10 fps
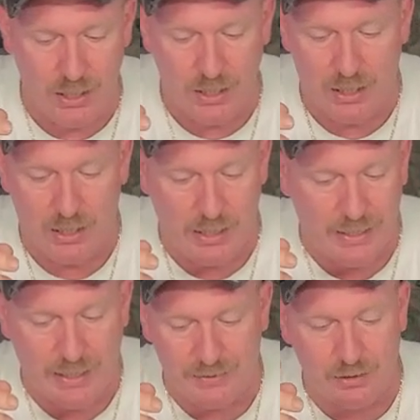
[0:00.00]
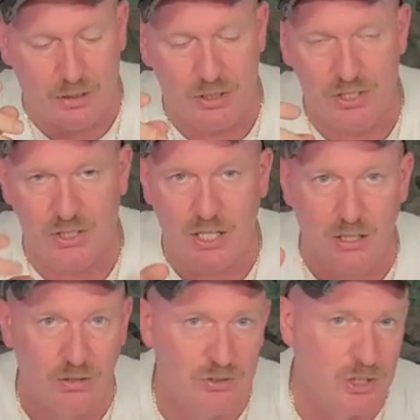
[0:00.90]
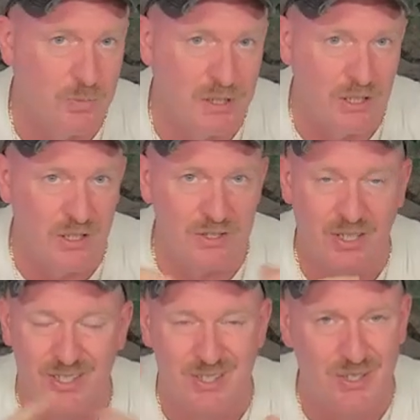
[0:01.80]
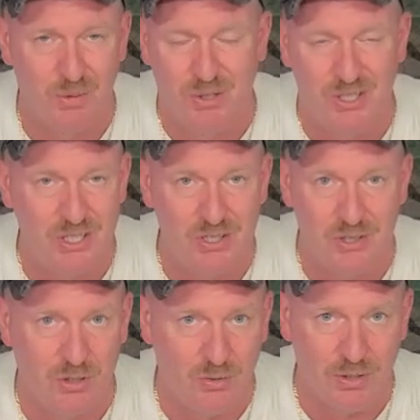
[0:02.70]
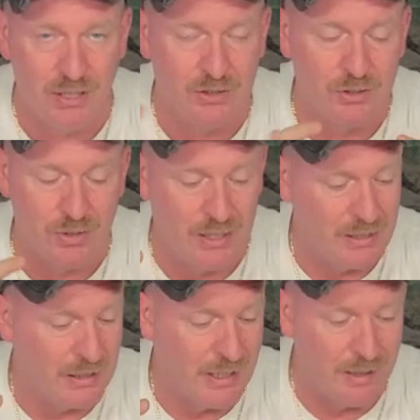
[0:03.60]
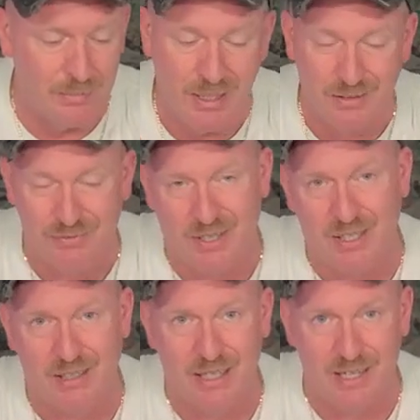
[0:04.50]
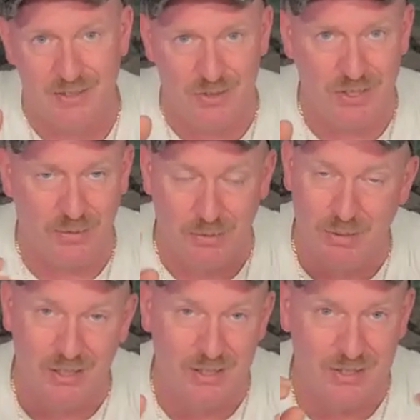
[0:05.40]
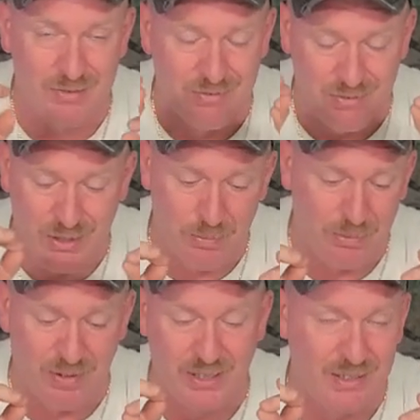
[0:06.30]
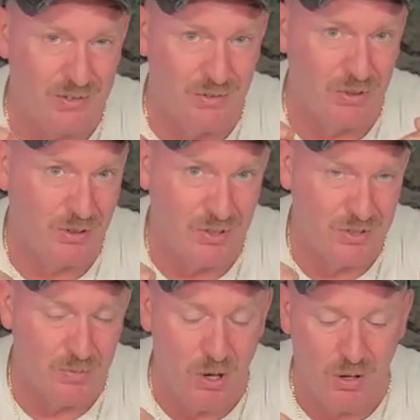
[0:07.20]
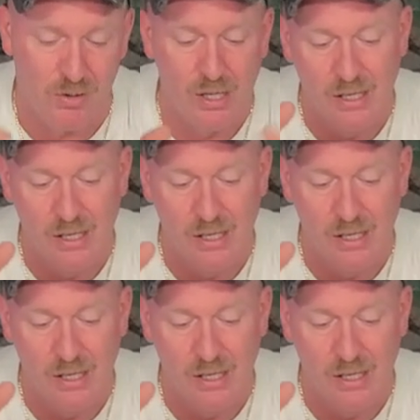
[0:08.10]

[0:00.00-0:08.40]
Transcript: I got the large scale just because it's so much easier to read than trying to get out a magnifying glass or something, because the print is really small.